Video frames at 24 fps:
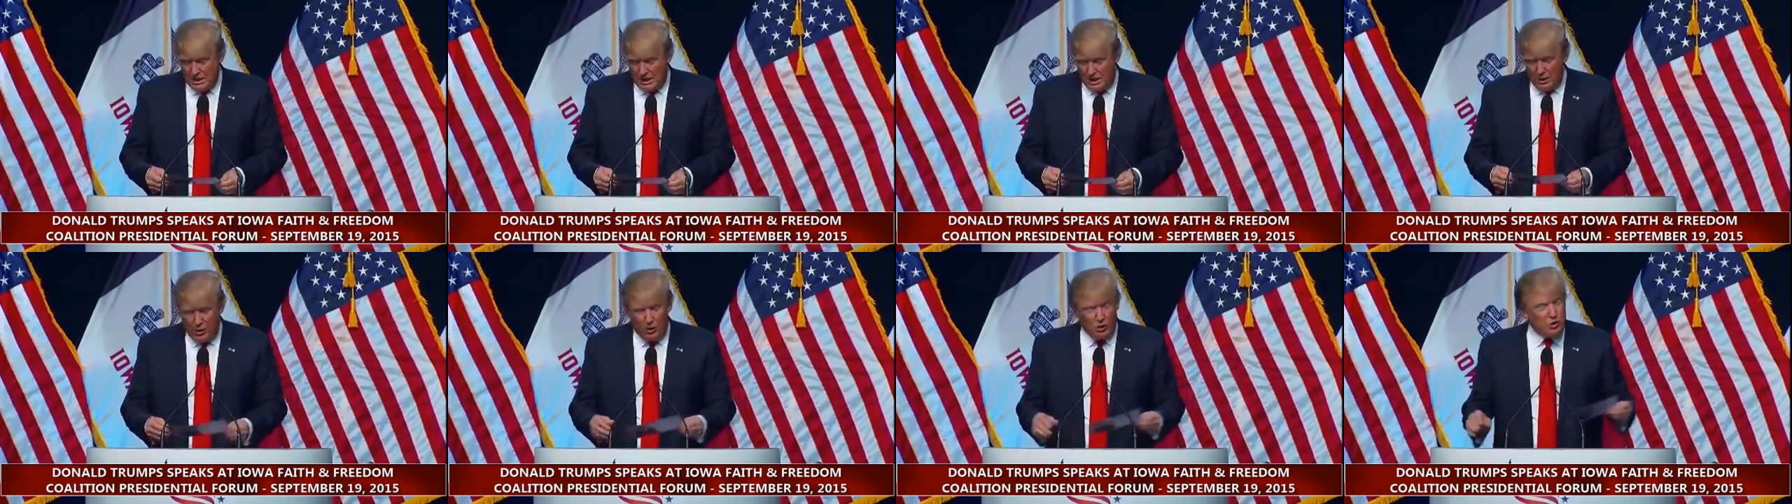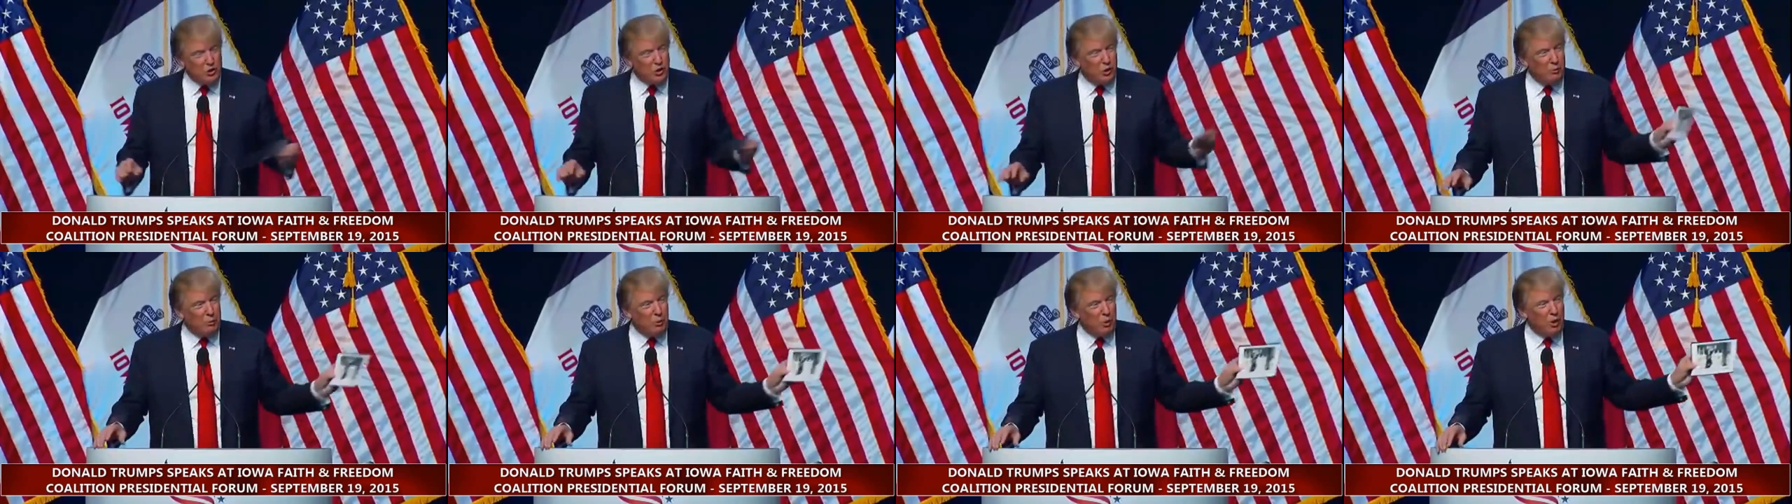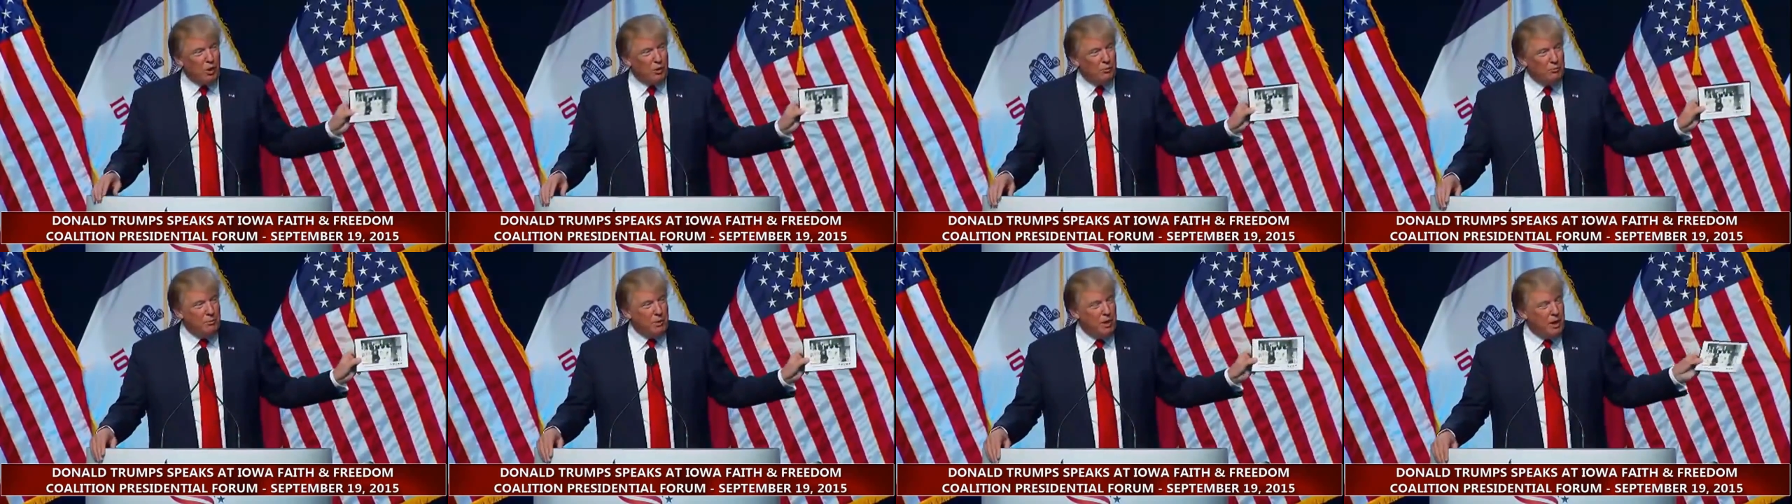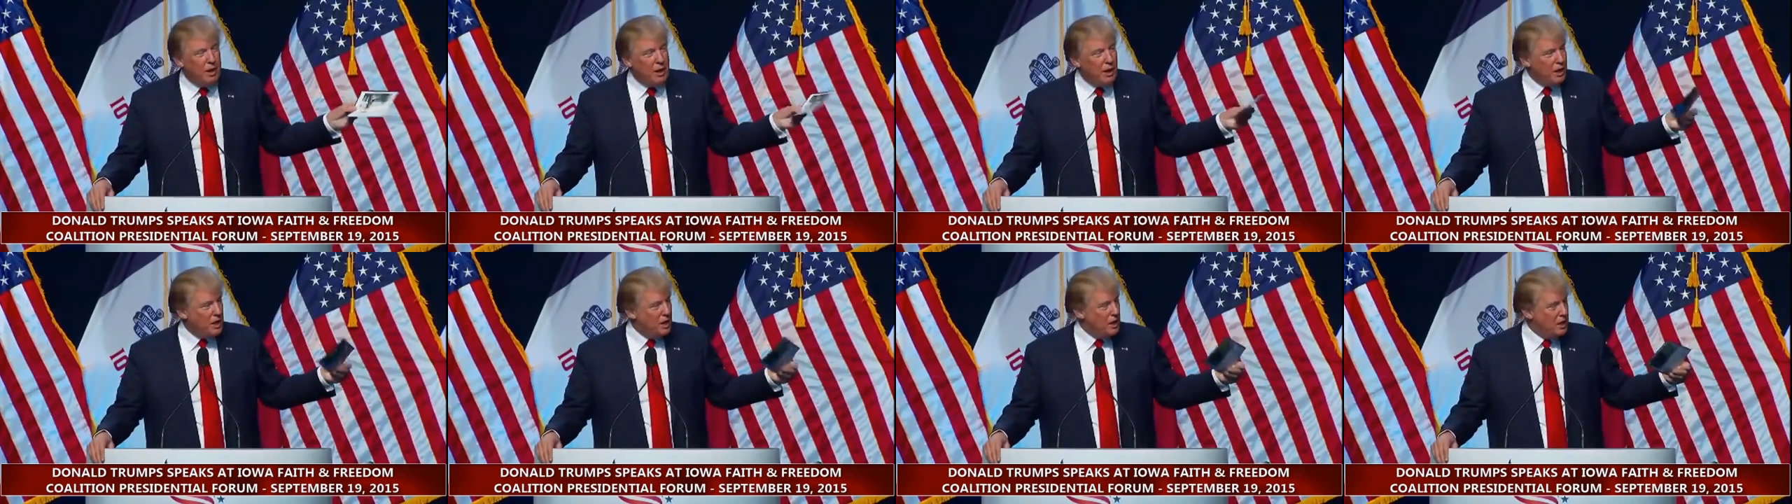I also brought
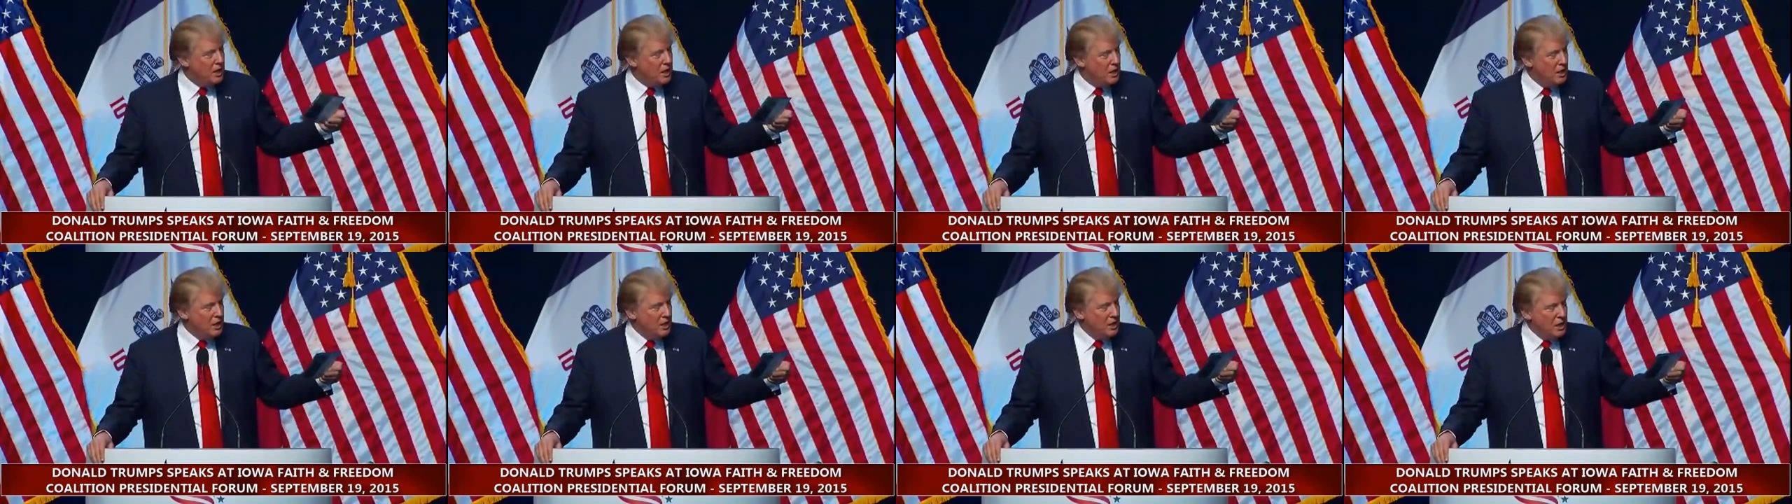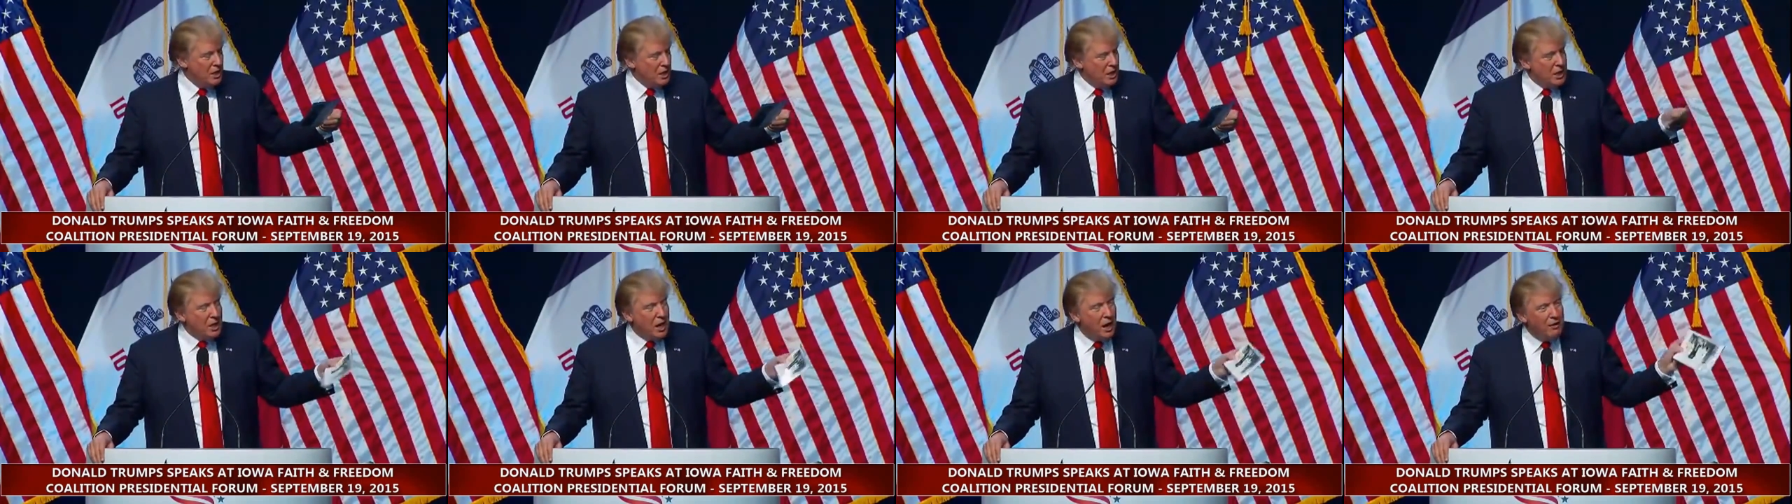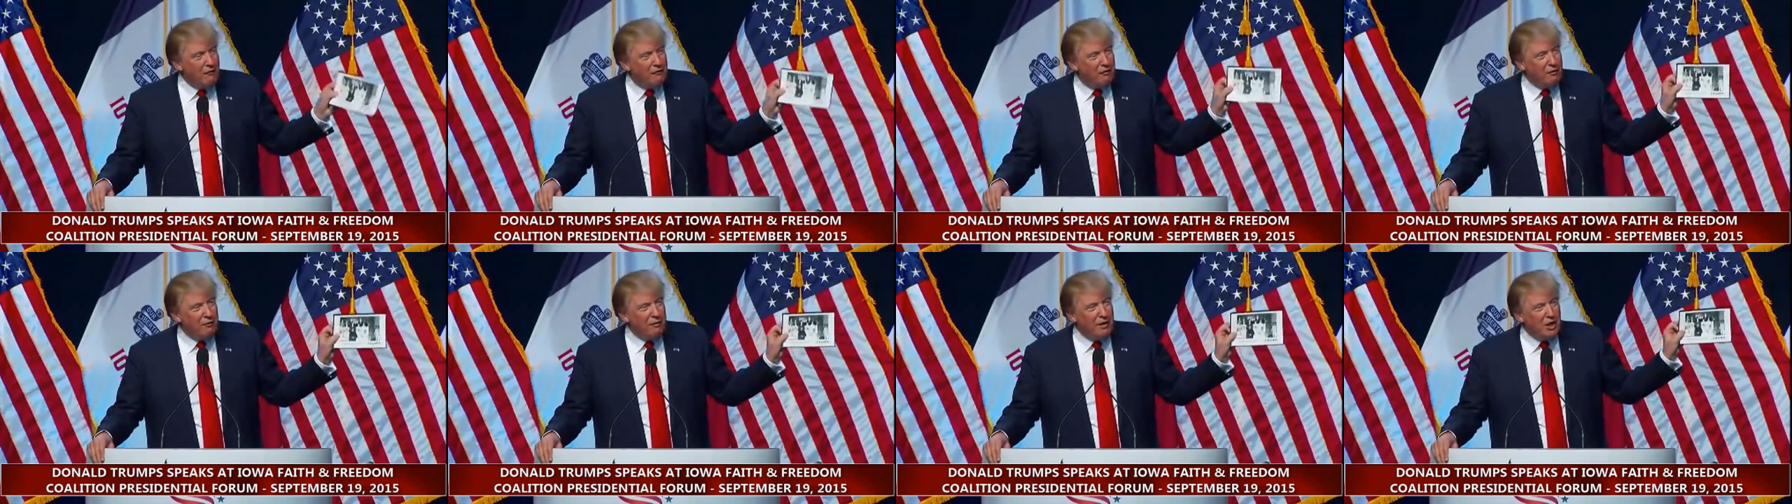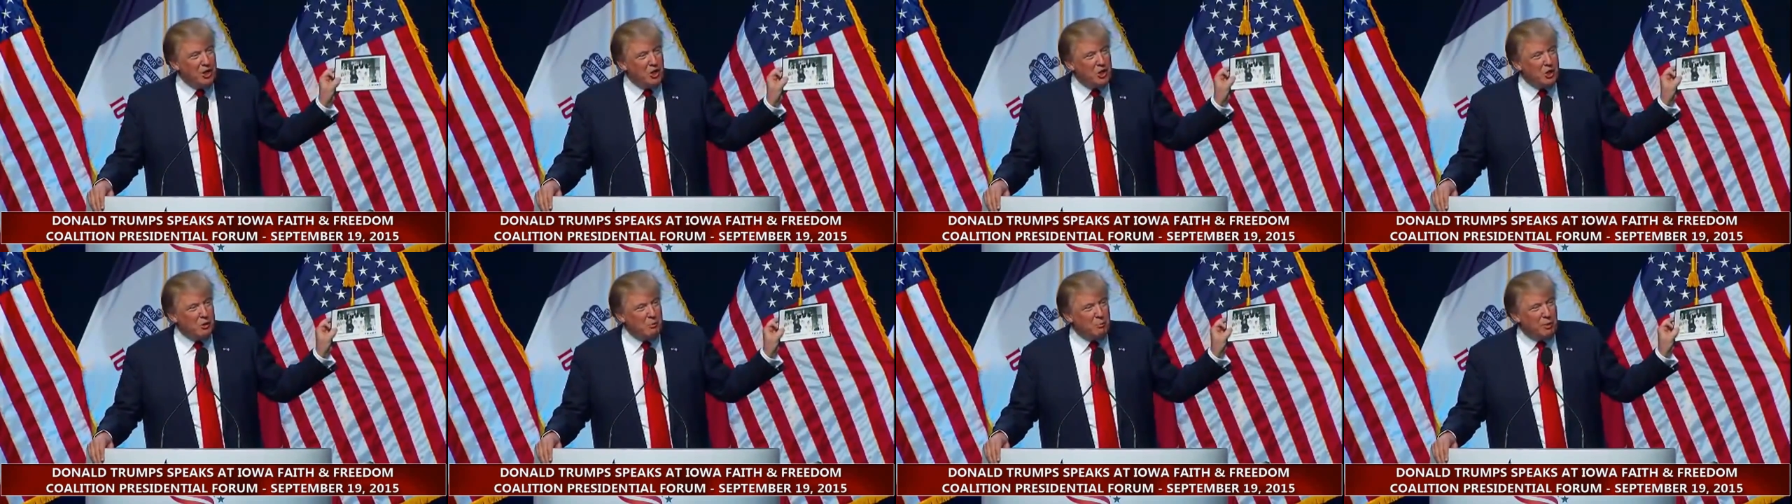my
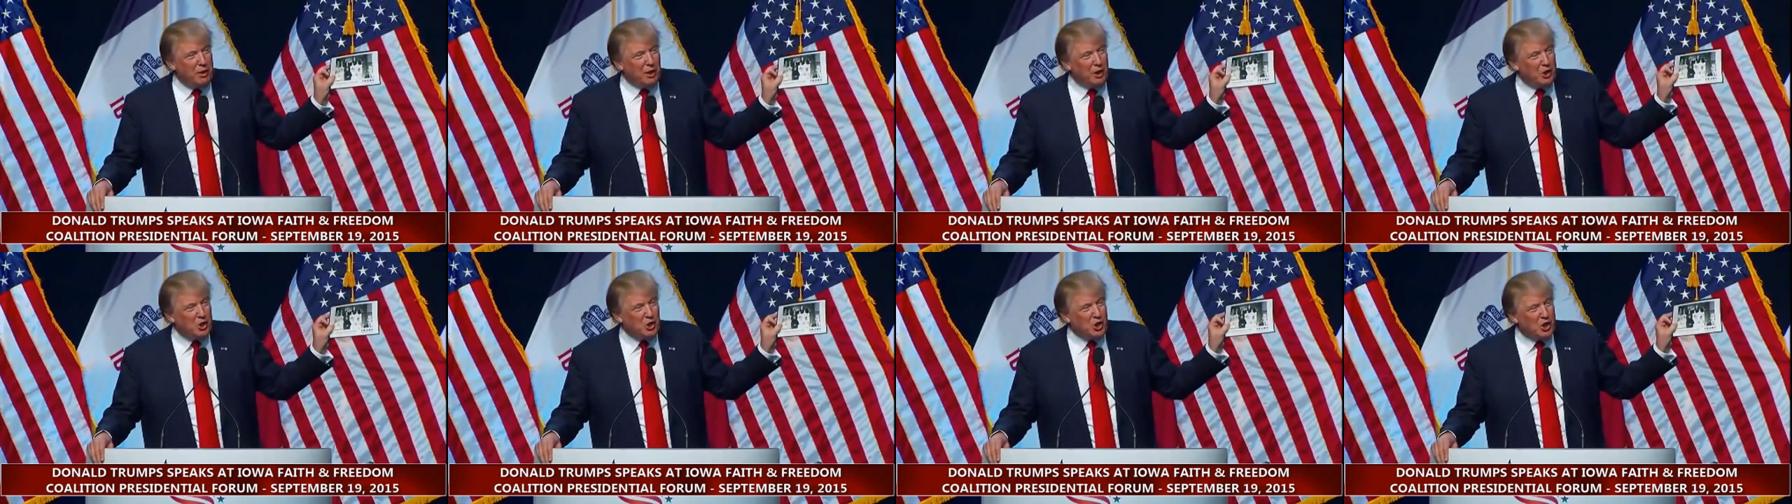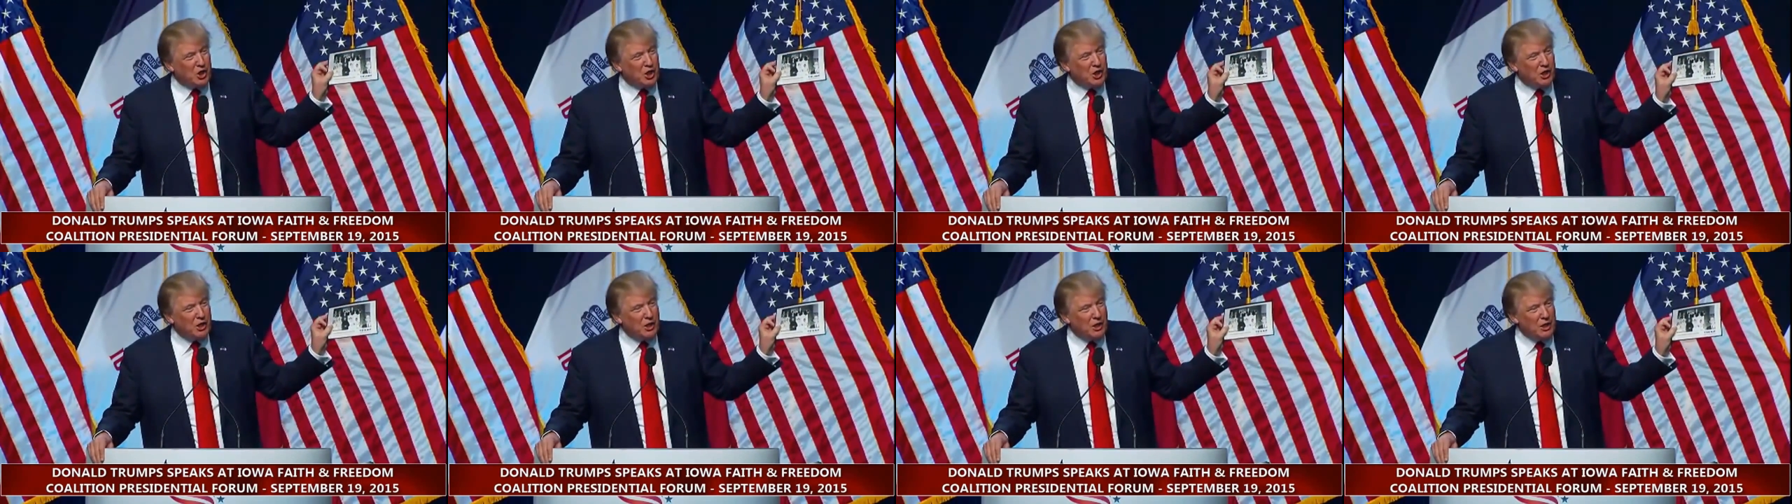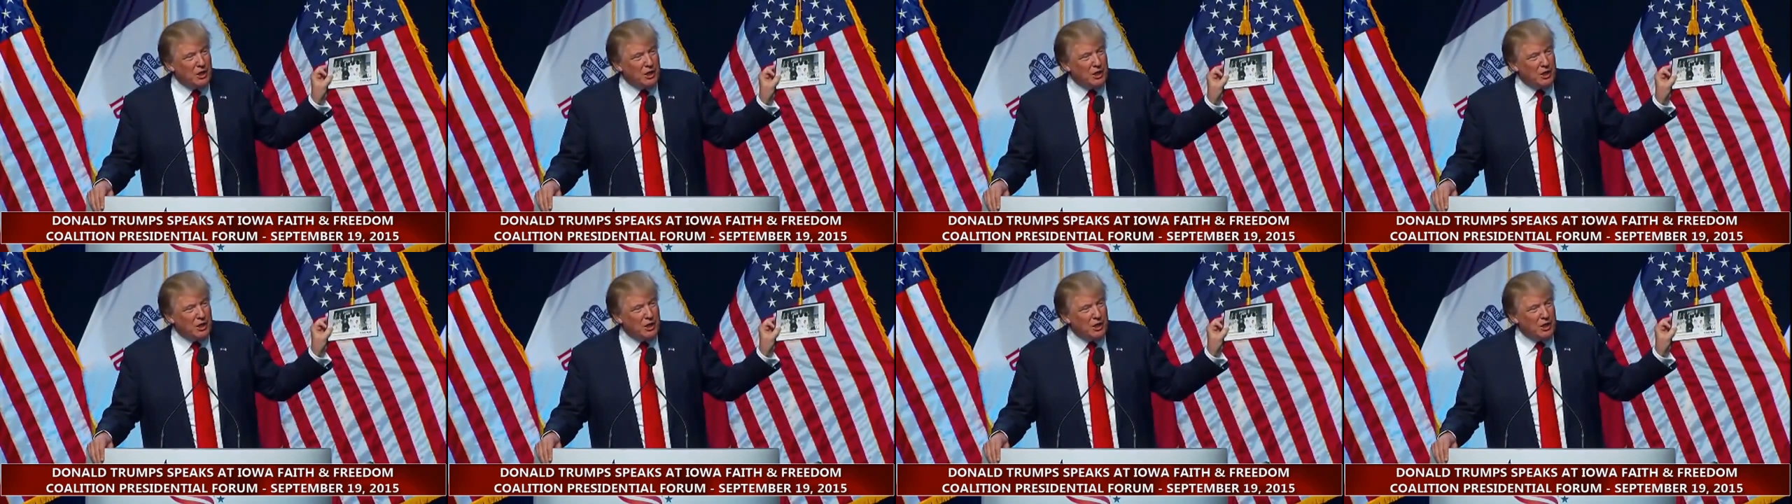confirmation picture,